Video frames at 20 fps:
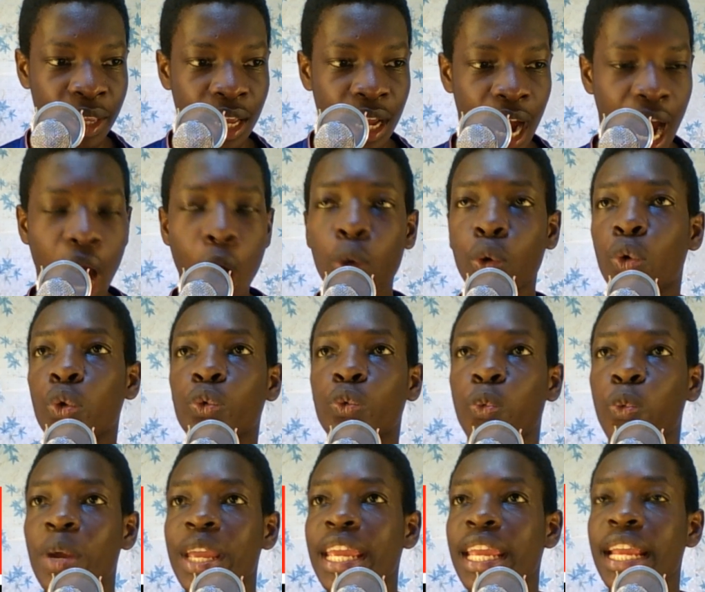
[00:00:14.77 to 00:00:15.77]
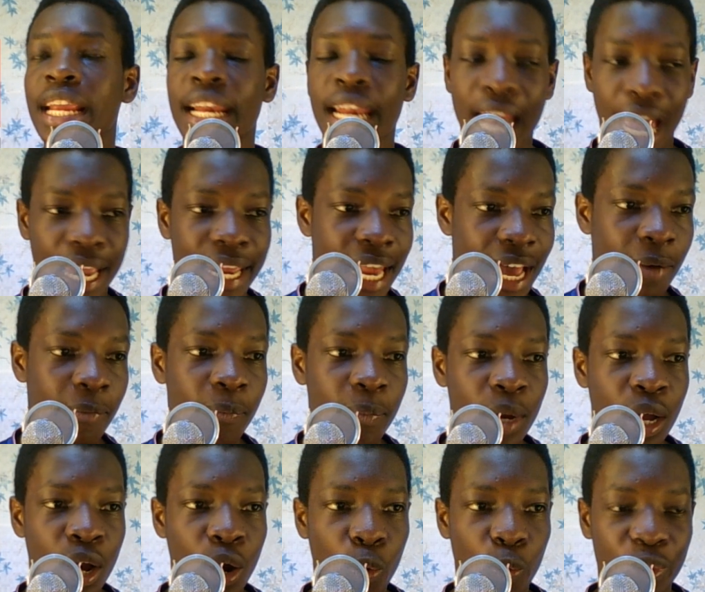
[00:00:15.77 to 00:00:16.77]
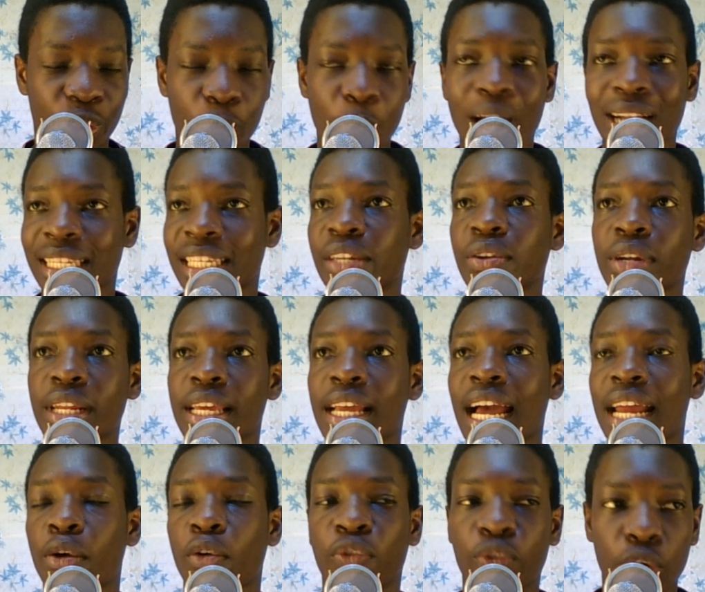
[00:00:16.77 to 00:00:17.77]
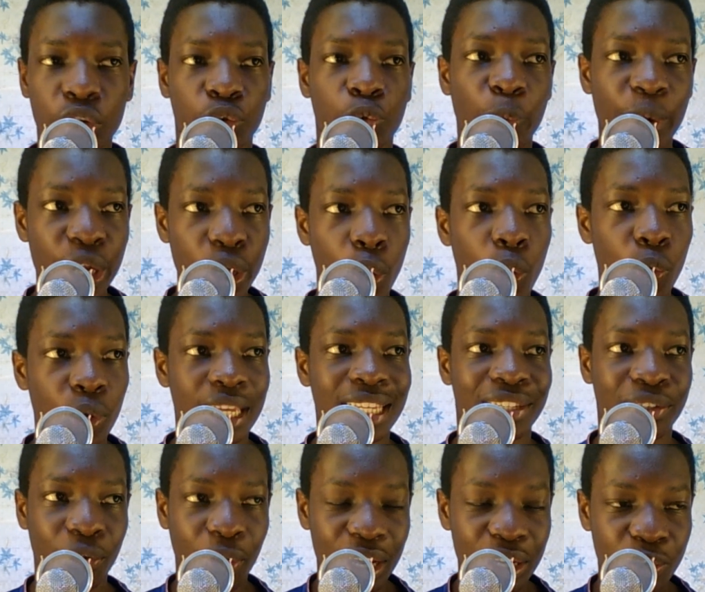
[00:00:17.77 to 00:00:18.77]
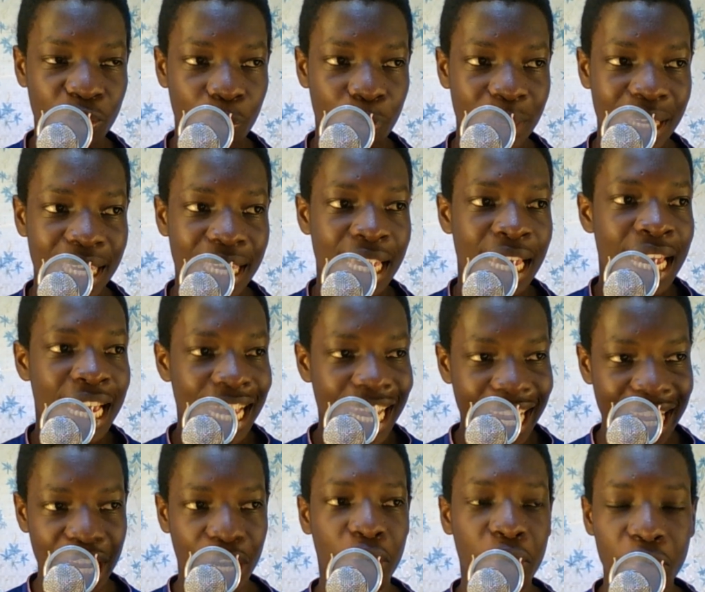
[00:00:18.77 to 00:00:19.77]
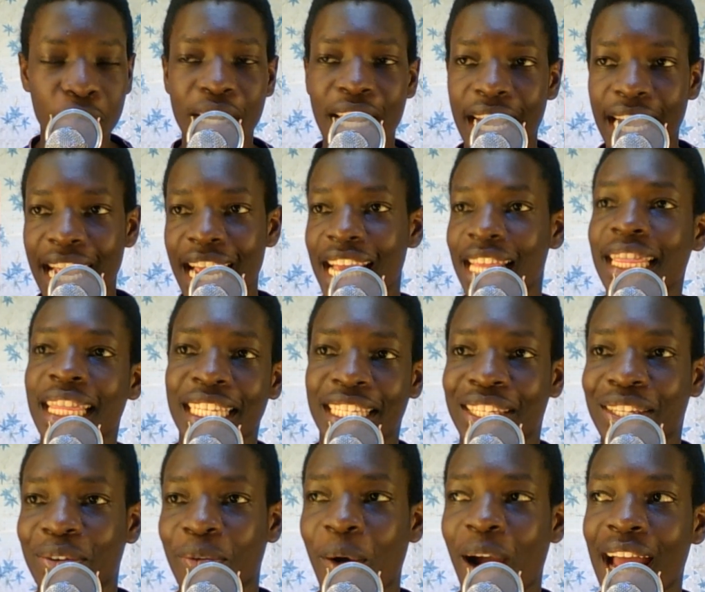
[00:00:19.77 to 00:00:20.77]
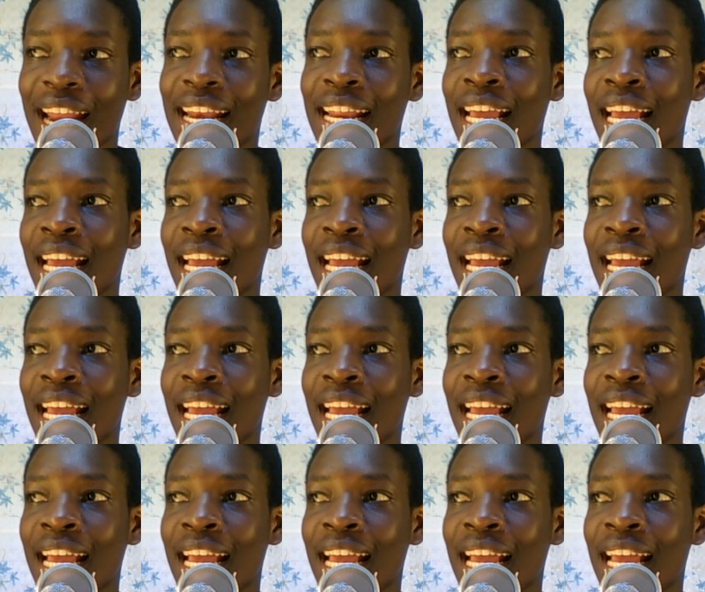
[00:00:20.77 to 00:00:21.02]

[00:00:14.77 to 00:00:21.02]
How could we line up with Martin Odegaard? Of course, we know he's going to be included in this squad.